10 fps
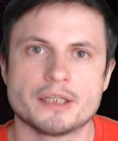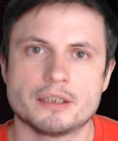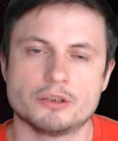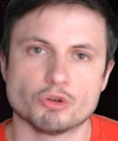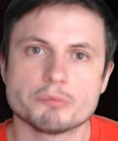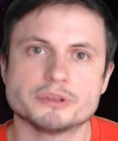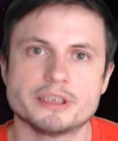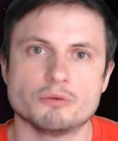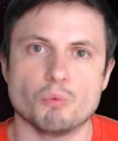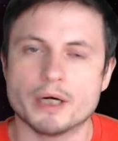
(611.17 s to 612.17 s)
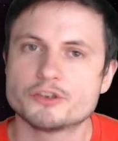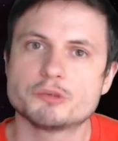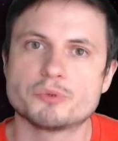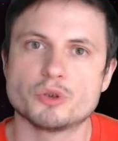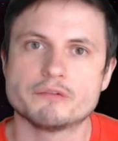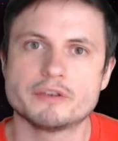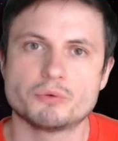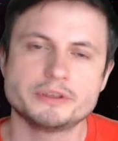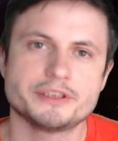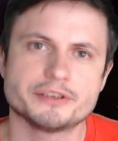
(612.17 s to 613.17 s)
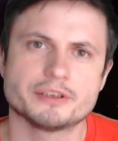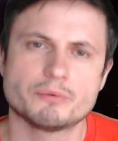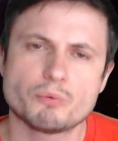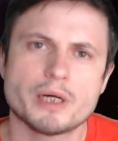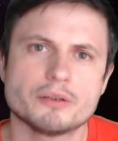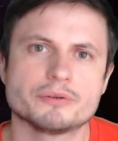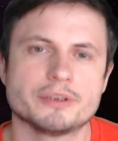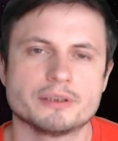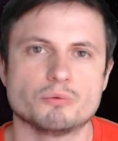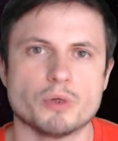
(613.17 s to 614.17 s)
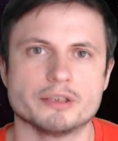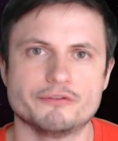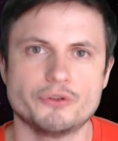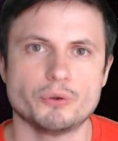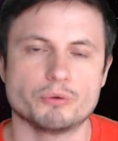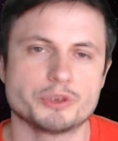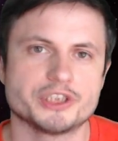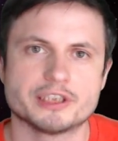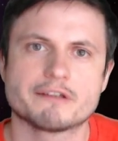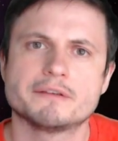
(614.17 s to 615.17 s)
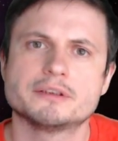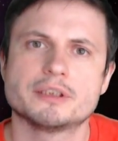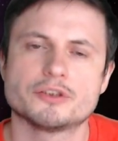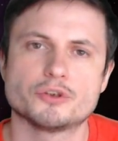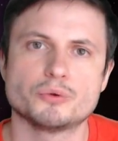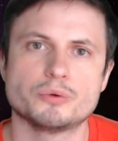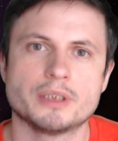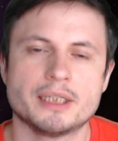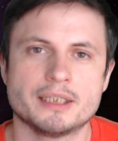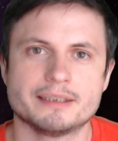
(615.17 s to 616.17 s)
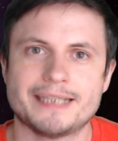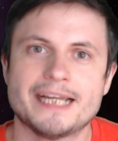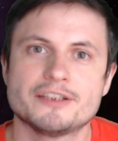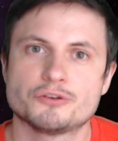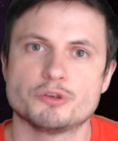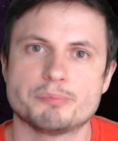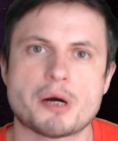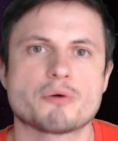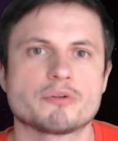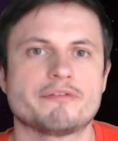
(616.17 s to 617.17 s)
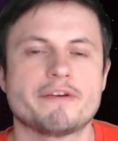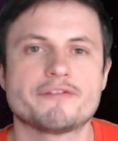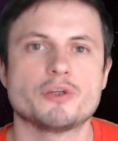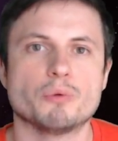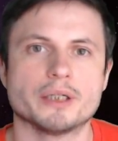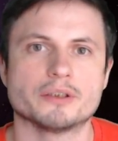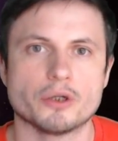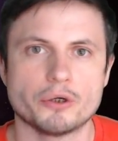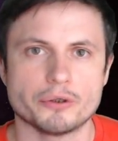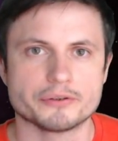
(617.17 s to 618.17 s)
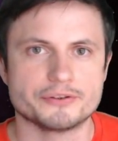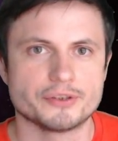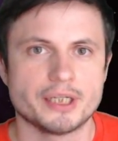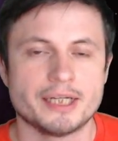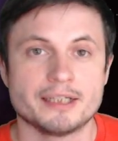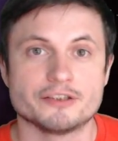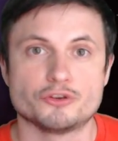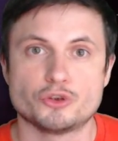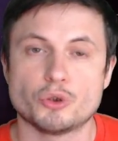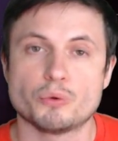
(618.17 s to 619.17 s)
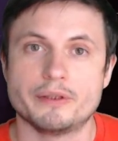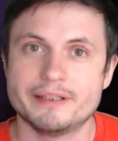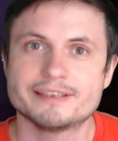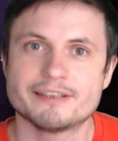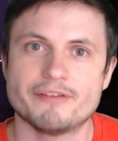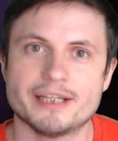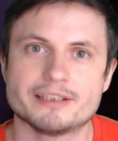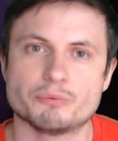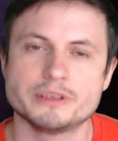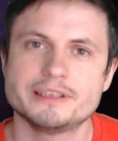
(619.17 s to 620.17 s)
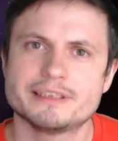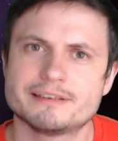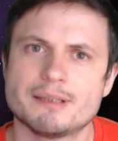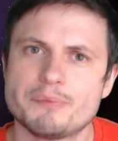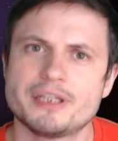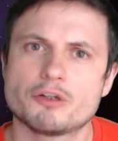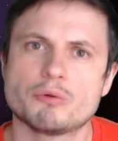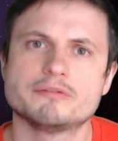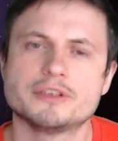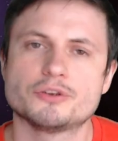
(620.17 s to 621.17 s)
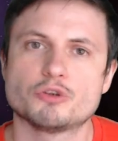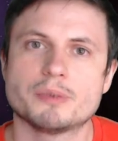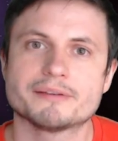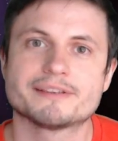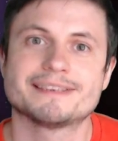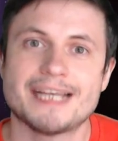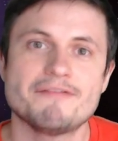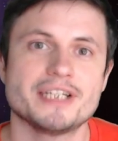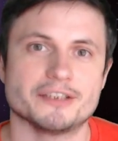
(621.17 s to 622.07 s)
Normally, one supernova releases around one foe, which is equivalent to ten to the power of fifty-one ergs. So this event released something equivalent to about seventy